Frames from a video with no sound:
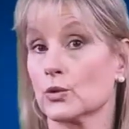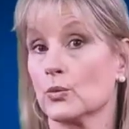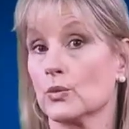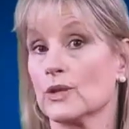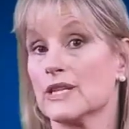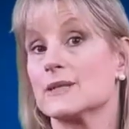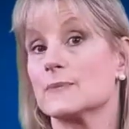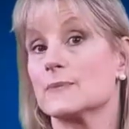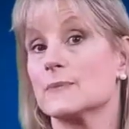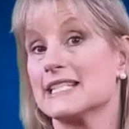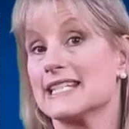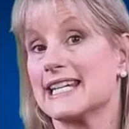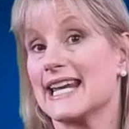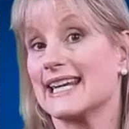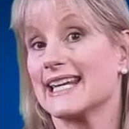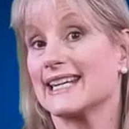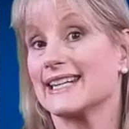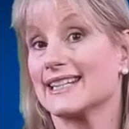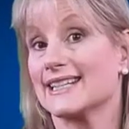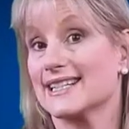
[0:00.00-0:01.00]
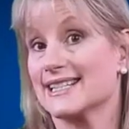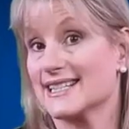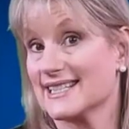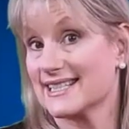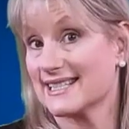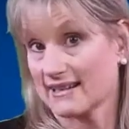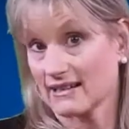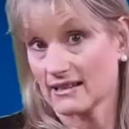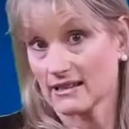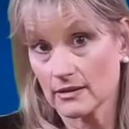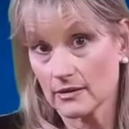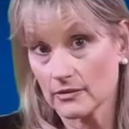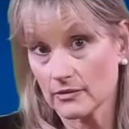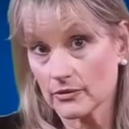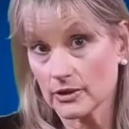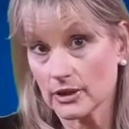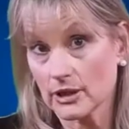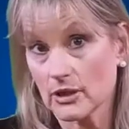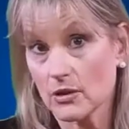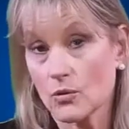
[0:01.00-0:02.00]
weeks be taken
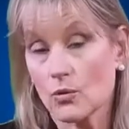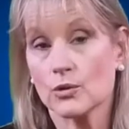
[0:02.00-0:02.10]
consecutively,